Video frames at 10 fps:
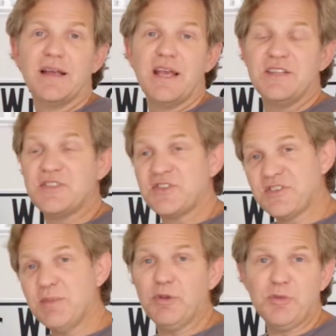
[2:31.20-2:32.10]
It's a
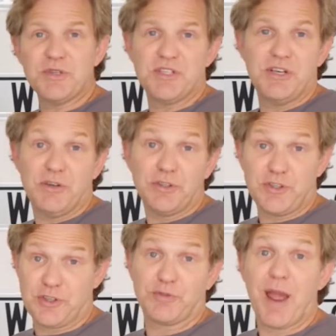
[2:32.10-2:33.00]
similar material to
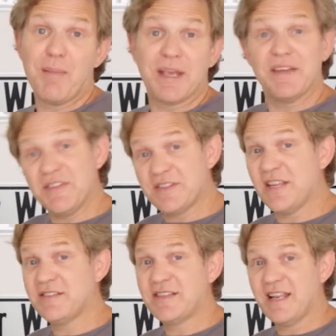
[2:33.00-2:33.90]
ceramic in the
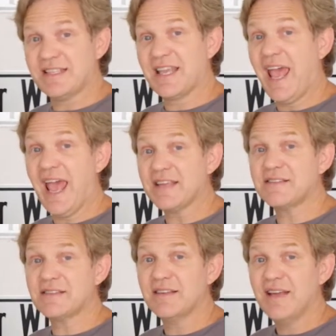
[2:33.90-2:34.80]
sense that it's cast.